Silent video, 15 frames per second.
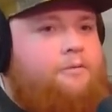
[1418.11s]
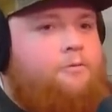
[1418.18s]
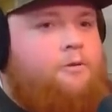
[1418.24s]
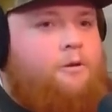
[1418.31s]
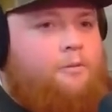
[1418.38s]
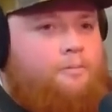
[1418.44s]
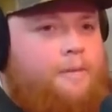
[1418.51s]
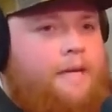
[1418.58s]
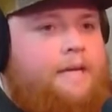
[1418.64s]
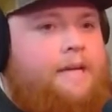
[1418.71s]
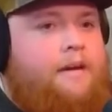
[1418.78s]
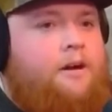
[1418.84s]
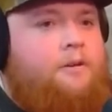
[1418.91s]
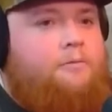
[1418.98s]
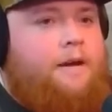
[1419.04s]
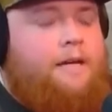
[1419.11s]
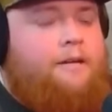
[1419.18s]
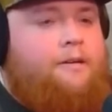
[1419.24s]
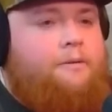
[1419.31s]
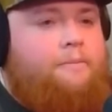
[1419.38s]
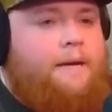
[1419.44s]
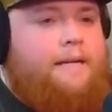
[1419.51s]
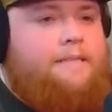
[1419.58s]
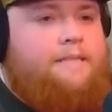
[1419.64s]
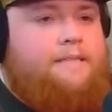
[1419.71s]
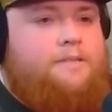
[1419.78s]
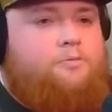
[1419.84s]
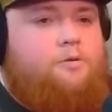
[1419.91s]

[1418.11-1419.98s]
We're meeting on a regular basis.